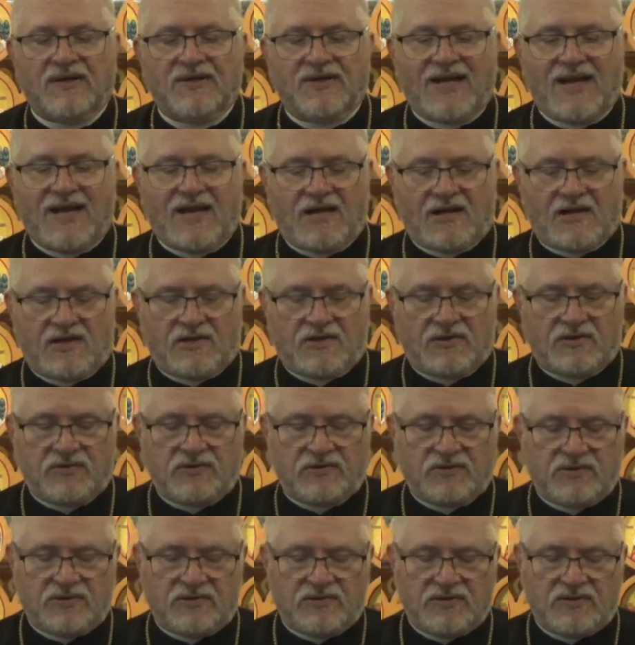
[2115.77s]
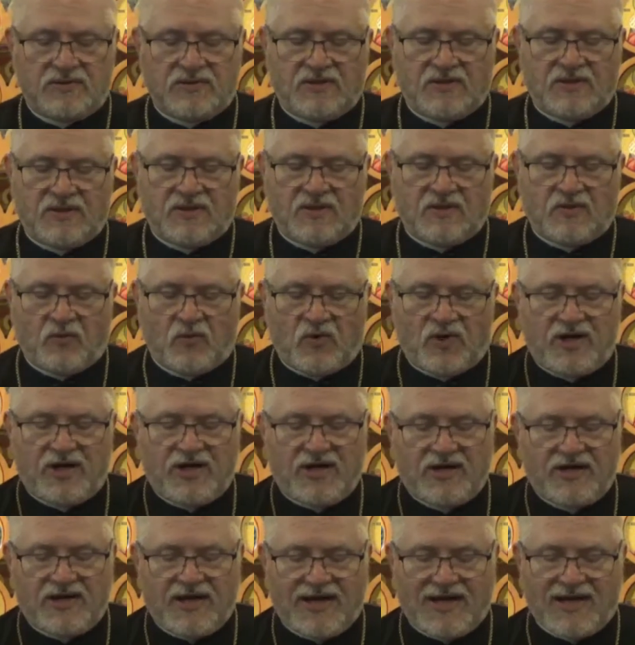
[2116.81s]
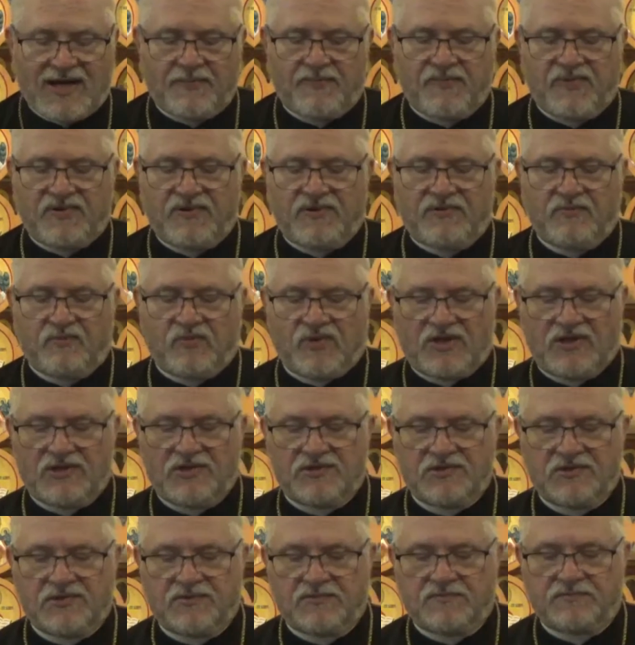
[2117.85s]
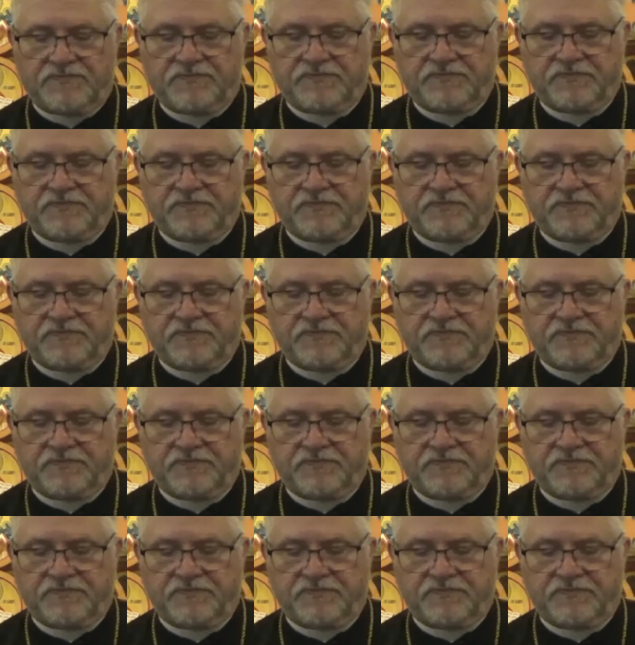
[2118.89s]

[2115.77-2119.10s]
Now, what had happened was